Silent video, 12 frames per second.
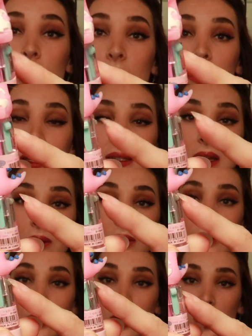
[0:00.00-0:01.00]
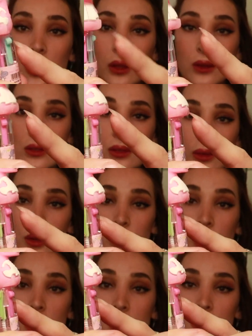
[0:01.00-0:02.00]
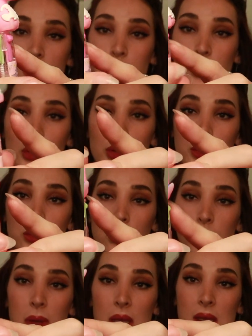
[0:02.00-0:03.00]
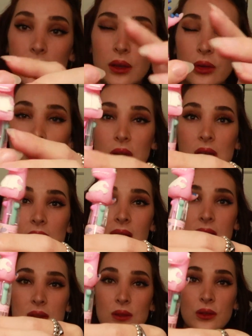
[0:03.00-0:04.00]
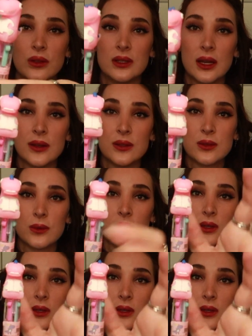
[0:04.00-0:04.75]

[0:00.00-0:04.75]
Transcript: click down different colors so it can write in like blue and pink and green and it has a little dinosaur